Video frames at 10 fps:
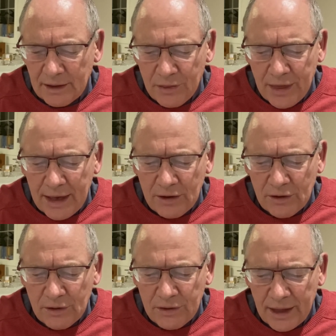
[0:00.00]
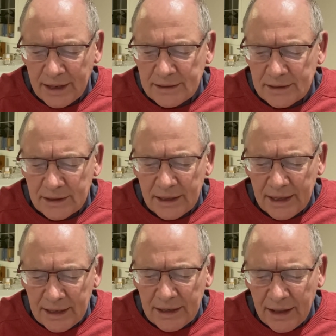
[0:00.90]
Thank you that
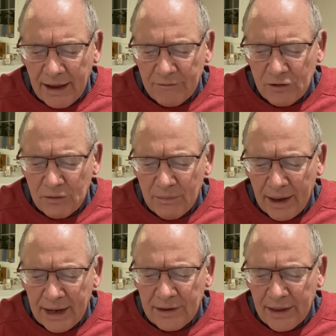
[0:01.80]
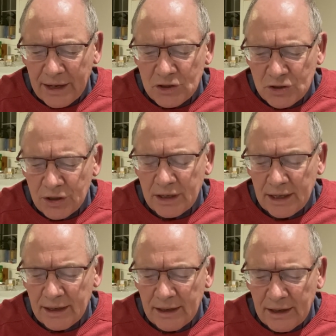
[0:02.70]
in love you made that
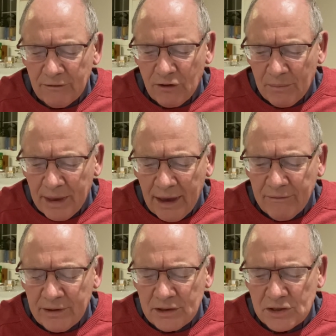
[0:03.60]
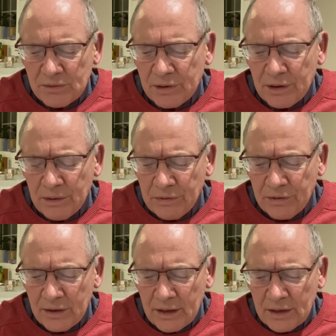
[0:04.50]
journey from heaven to
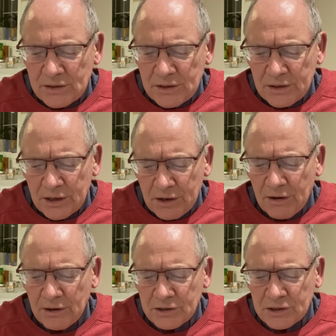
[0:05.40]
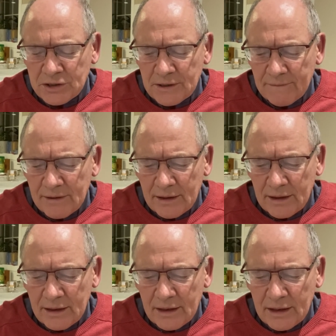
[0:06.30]
earth to the cross
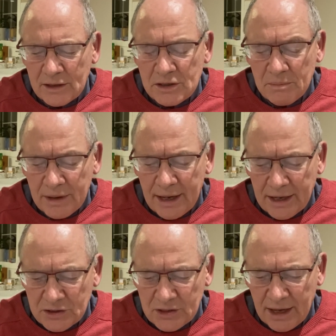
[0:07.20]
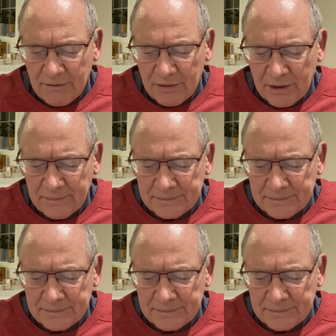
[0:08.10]
to be our Saviour.